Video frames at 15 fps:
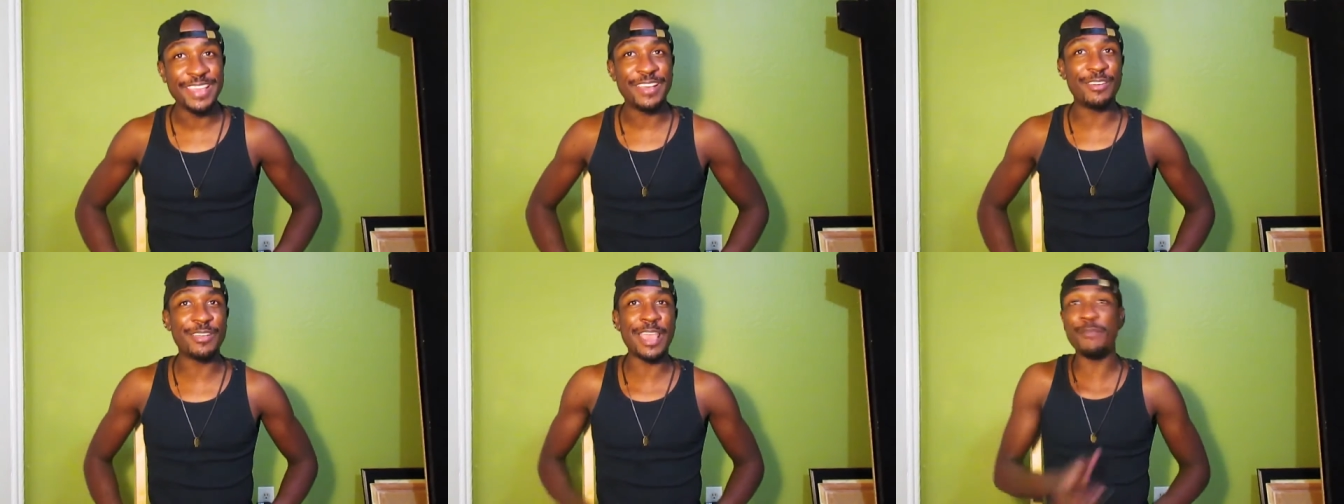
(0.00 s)

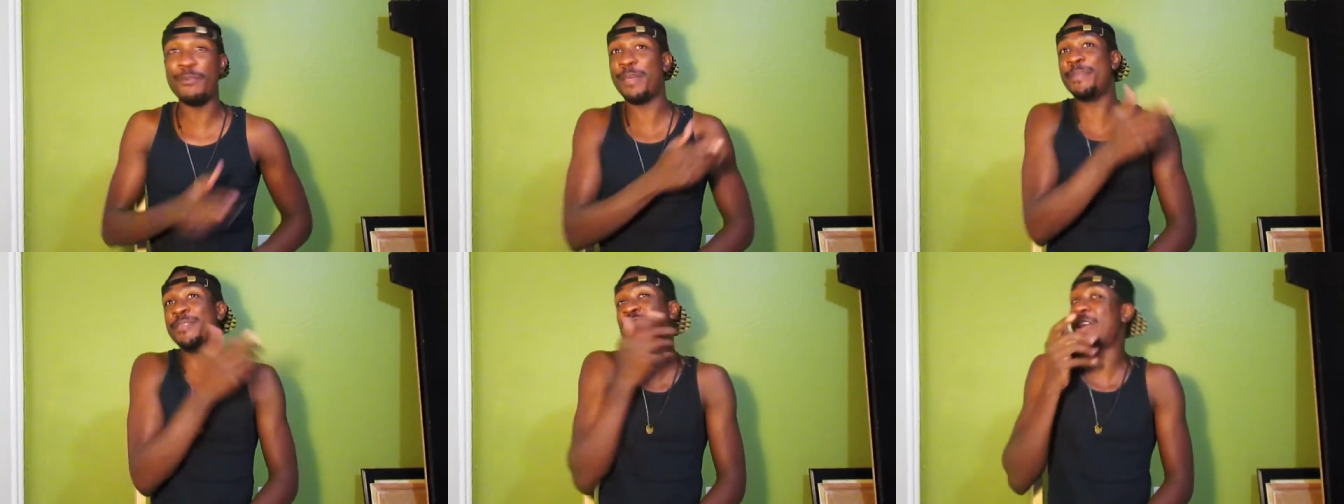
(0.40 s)
Okay,
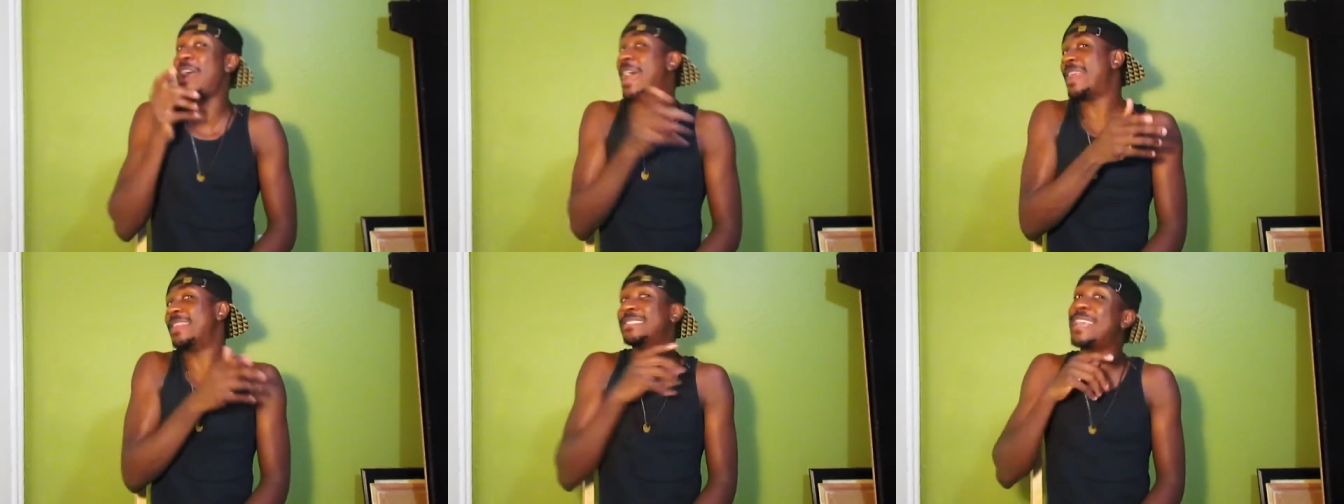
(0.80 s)
we've been
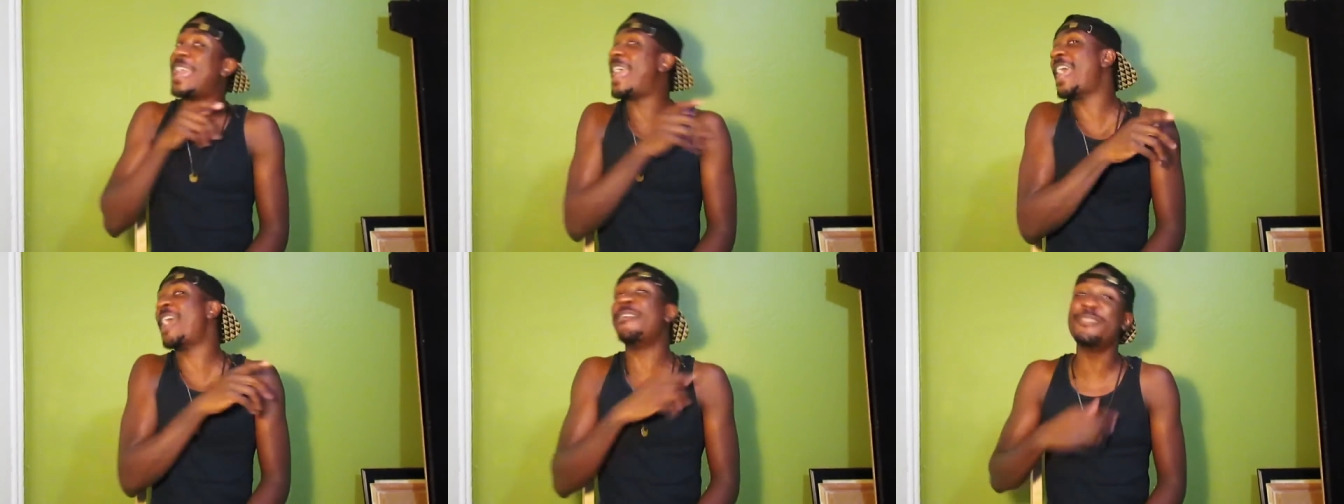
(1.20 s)
trying to
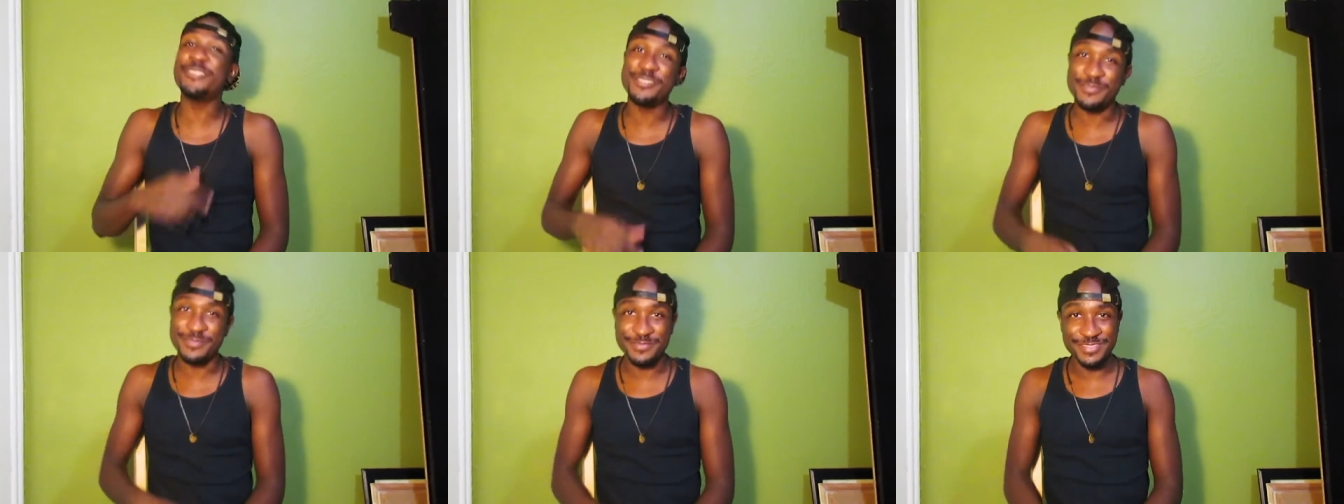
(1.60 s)
tell
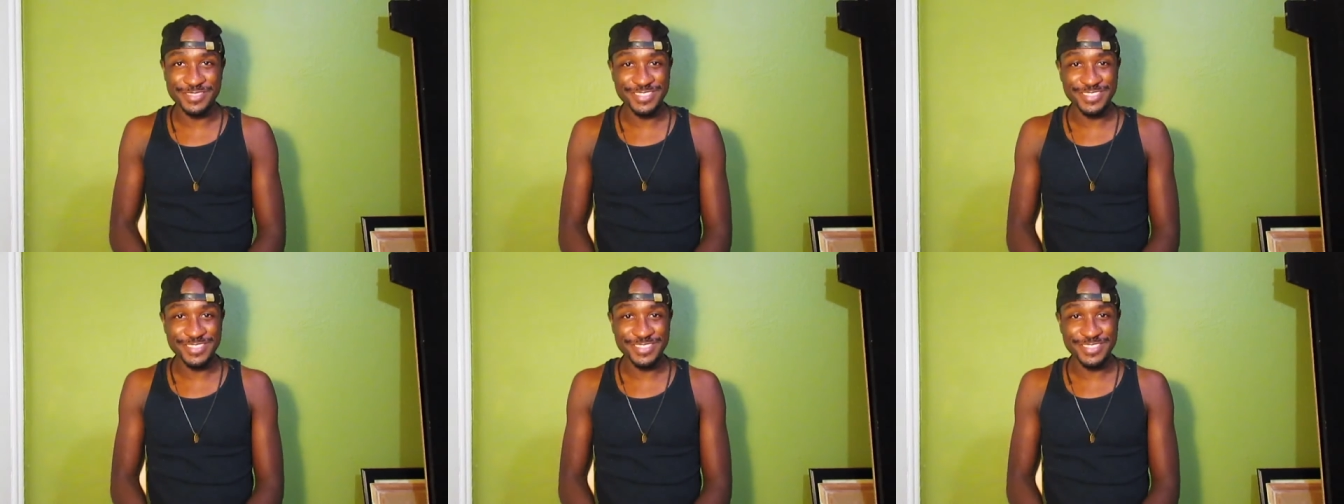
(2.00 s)
you.